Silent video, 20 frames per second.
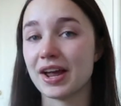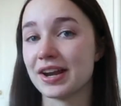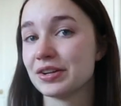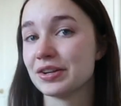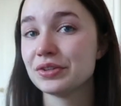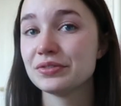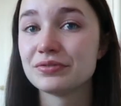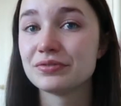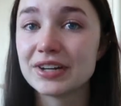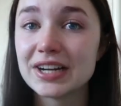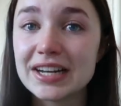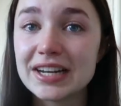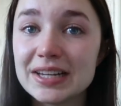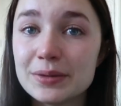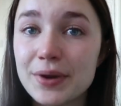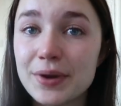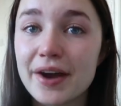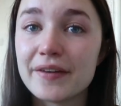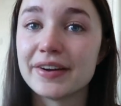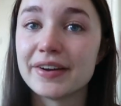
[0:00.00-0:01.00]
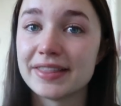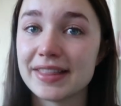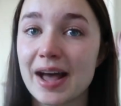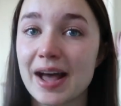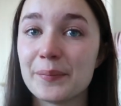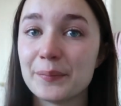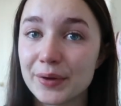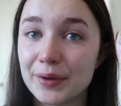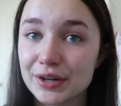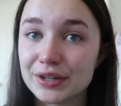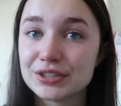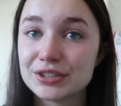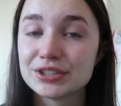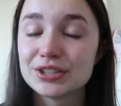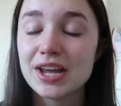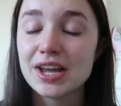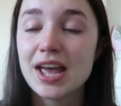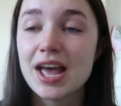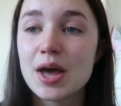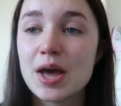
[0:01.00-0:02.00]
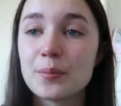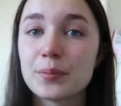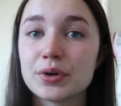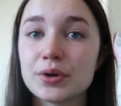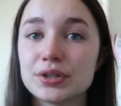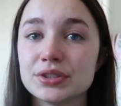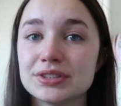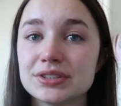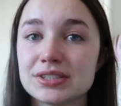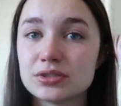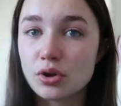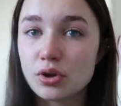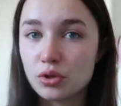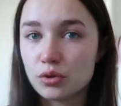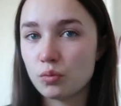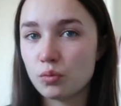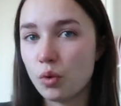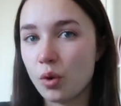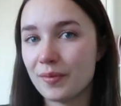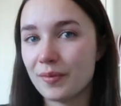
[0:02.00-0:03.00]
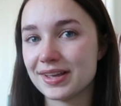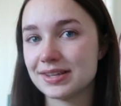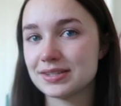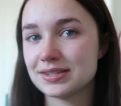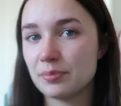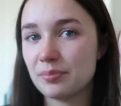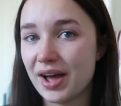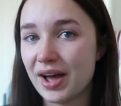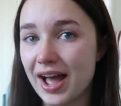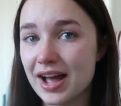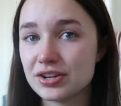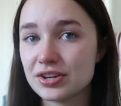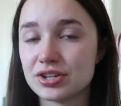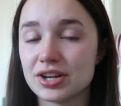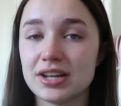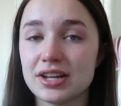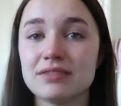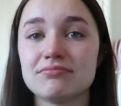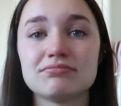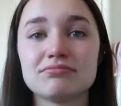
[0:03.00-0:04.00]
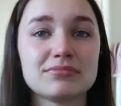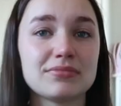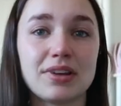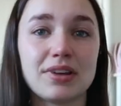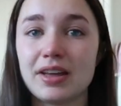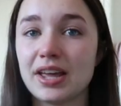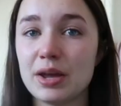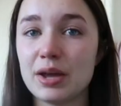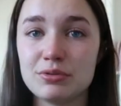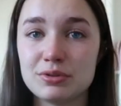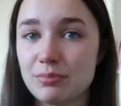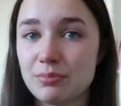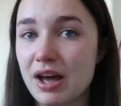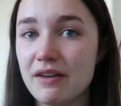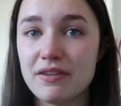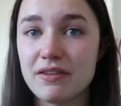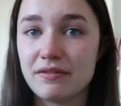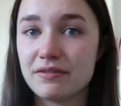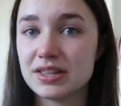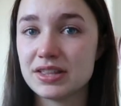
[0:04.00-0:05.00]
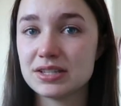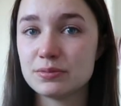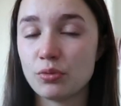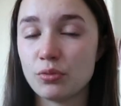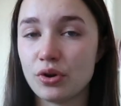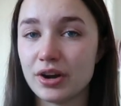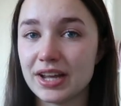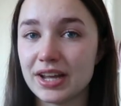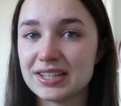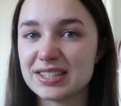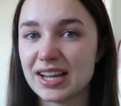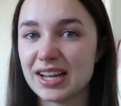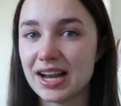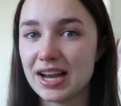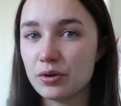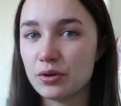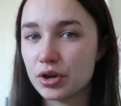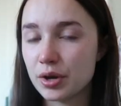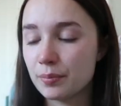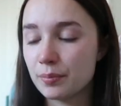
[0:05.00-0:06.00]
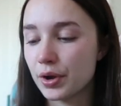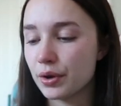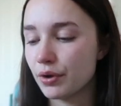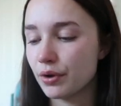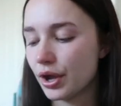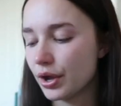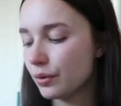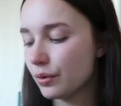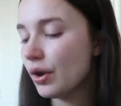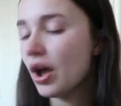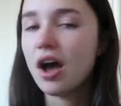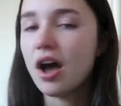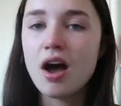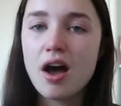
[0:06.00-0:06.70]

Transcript: I don't really wear it that much because it's not the warmest, but actually it was perfect for this morning. It's like a little kimono.